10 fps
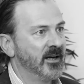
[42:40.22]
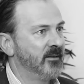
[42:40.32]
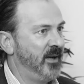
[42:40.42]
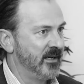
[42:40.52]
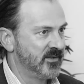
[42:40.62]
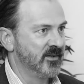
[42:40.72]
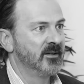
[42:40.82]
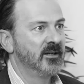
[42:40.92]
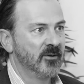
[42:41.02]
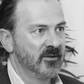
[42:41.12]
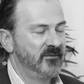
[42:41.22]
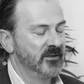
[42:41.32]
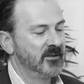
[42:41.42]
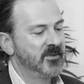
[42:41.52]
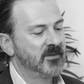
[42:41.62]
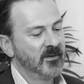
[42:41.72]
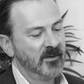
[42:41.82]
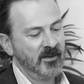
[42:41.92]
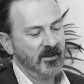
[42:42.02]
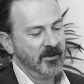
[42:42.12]
like a Panasonic or a Philips,
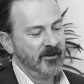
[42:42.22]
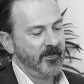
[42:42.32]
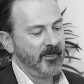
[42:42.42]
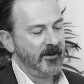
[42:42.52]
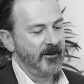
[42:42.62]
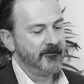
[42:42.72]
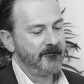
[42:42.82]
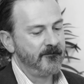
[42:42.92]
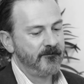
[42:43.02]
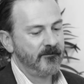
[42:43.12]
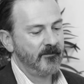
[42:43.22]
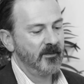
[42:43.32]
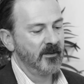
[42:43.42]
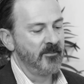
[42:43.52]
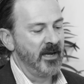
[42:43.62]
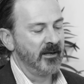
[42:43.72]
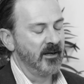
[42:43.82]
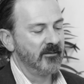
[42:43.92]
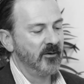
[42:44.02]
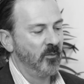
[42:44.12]
um, no
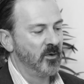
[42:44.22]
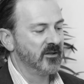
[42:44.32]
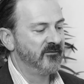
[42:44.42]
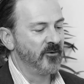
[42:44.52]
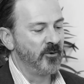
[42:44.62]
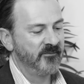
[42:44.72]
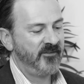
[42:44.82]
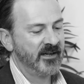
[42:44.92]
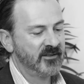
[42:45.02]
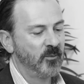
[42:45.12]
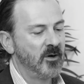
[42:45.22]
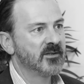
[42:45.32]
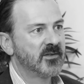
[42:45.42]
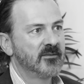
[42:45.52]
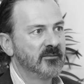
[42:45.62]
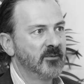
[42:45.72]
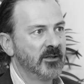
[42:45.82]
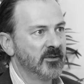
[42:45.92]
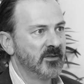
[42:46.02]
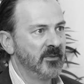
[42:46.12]
matter what the form factor was,
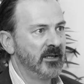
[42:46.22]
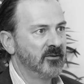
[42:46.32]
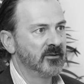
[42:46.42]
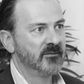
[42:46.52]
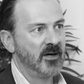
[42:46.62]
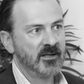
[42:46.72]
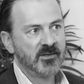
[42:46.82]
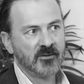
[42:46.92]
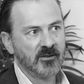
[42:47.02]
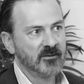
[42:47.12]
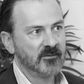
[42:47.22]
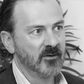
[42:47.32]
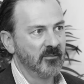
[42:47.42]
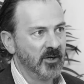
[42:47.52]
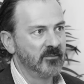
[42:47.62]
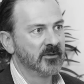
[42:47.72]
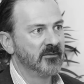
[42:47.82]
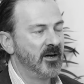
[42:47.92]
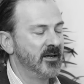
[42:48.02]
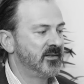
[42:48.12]
whether it was a medical device or, or a mobile
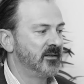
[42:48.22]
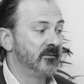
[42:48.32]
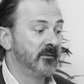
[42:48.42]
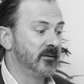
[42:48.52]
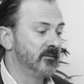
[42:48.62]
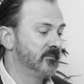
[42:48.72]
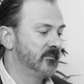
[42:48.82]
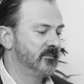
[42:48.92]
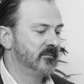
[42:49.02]
device, and if the